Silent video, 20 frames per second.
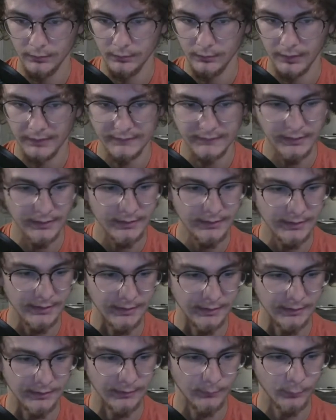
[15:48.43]
A second
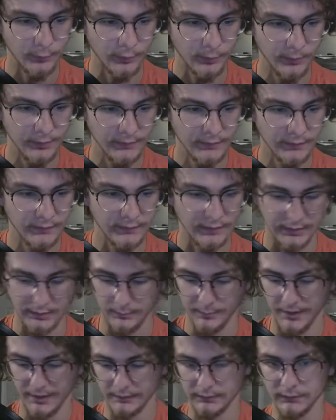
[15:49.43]
ahead. And we're going to set it
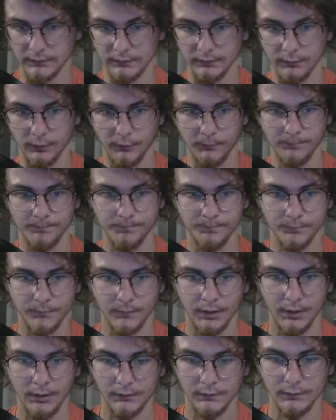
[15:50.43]
back to 0.
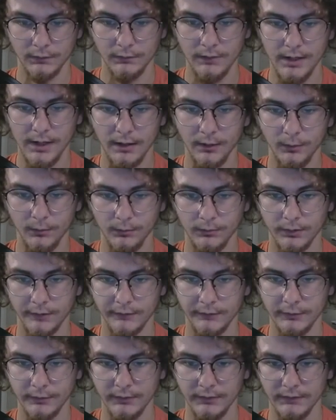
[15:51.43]
So now, as
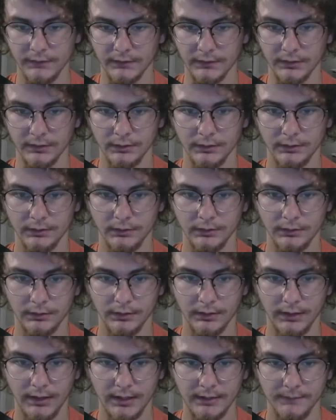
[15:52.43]
you can see,
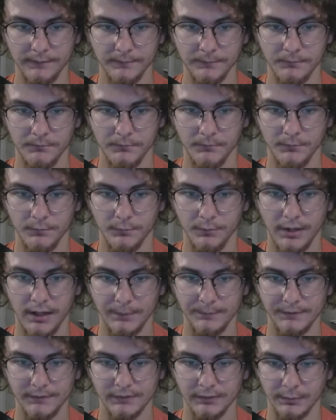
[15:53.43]
it kind of
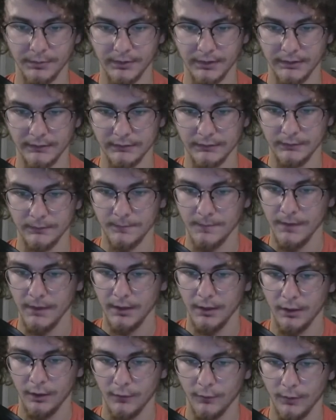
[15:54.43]
pops into place.
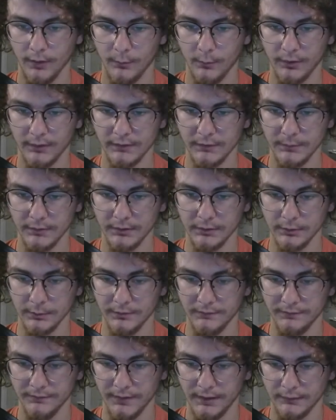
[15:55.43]
Although I want it to be a little bit
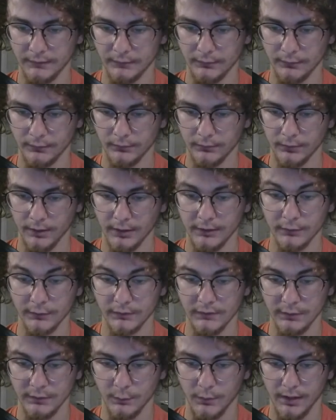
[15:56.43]
faster. And you'll
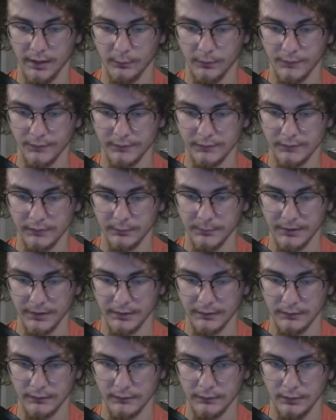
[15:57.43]
see why I want this in a
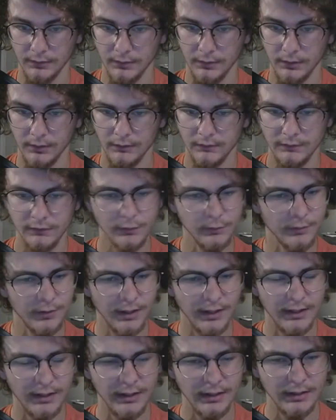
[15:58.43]
minute. So
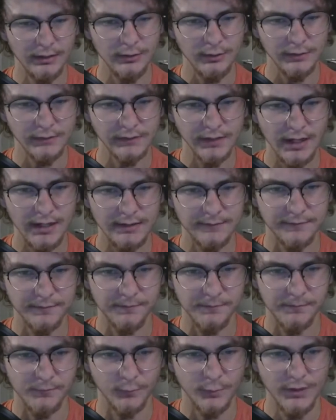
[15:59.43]
it looks kind of
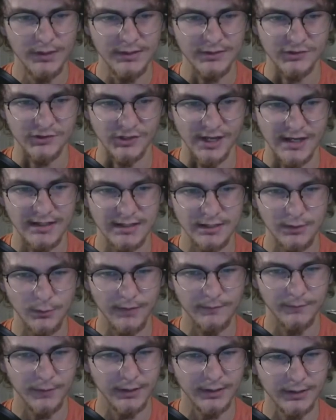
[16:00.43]
really janky,
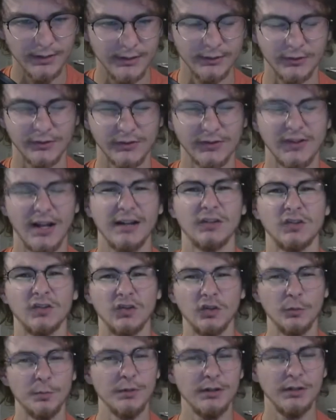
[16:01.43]
quite frankly. It looks kind of
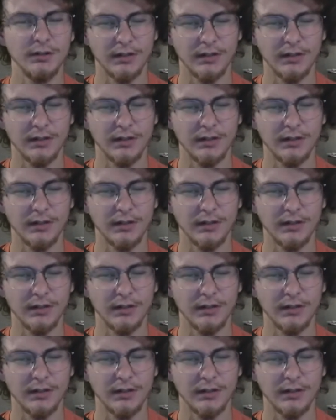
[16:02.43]
stupid and